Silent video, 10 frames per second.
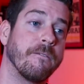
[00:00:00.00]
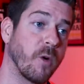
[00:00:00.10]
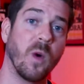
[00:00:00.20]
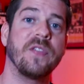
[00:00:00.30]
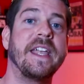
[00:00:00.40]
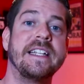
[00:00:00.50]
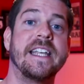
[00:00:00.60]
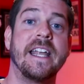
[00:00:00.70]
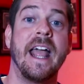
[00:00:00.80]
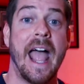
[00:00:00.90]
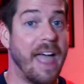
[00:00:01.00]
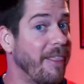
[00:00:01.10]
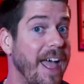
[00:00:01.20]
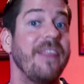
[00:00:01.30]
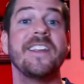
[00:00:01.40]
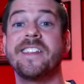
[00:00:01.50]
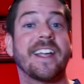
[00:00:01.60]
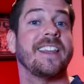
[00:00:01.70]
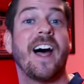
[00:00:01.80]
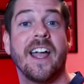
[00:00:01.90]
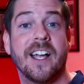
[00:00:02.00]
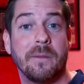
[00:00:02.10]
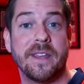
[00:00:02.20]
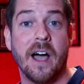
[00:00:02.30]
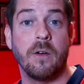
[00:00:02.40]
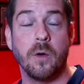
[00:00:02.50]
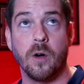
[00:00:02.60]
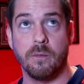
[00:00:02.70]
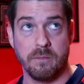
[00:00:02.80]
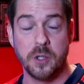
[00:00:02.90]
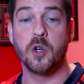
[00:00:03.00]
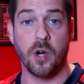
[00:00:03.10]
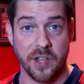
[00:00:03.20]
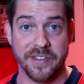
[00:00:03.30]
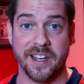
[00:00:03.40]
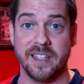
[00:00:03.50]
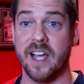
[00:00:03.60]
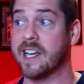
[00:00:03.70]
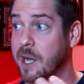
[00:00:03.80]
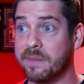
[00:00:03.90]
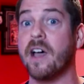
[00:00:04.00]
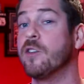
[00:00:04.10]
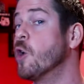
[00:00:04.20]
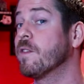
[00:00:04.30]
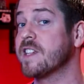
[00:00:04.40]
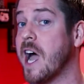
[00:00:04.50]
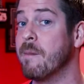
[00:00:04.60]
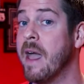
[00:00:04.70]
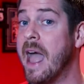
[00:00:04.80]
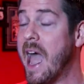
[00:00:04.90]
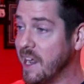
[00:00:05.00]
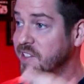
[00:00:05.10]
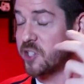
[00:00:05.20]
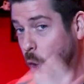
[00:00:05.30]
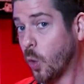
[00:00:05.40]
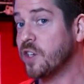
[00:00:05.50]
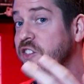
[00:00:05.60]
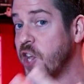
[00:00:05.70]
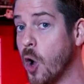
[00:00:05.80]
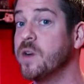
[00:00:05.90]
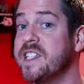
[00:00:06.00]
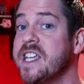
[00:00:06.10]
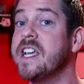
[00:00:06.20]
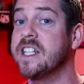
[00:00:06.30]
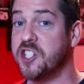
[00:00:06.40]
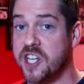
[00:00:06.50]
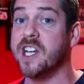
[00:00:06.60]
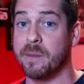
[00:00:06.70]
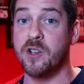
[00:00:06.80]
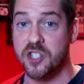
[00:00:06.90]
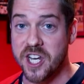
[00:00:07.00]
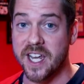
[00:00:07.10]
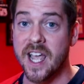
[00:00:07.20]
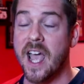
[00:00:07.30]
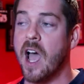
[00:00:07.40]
for what they did, and then the second line comes out, well, majority of the second line comes out in overtime and scores the OTGWG.